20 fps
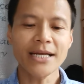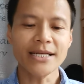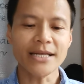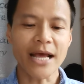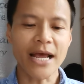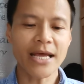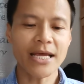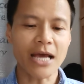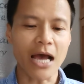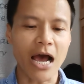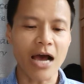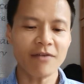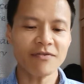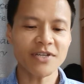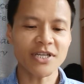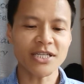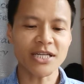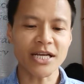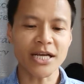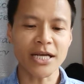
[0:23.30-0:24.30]
Day
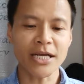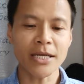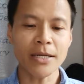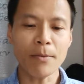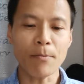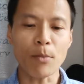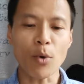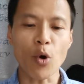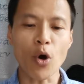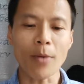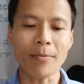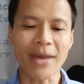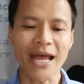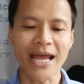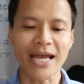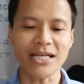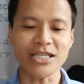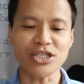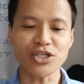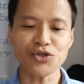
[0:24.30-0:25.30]
after day, more
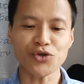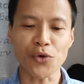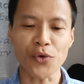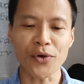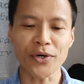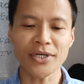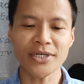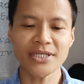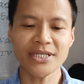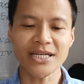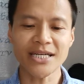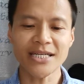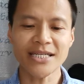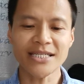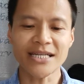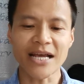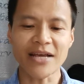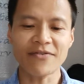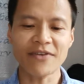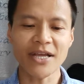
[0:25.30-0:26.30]
men joined
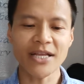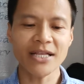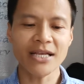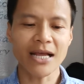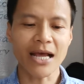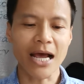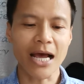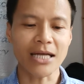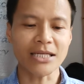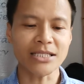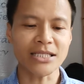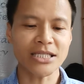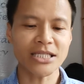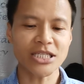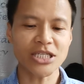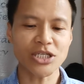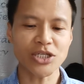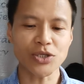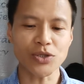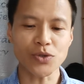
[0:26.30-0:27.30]
David
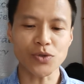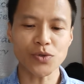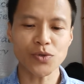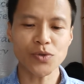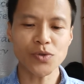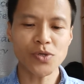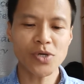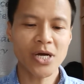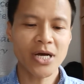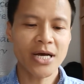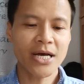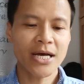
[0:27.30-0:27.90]
until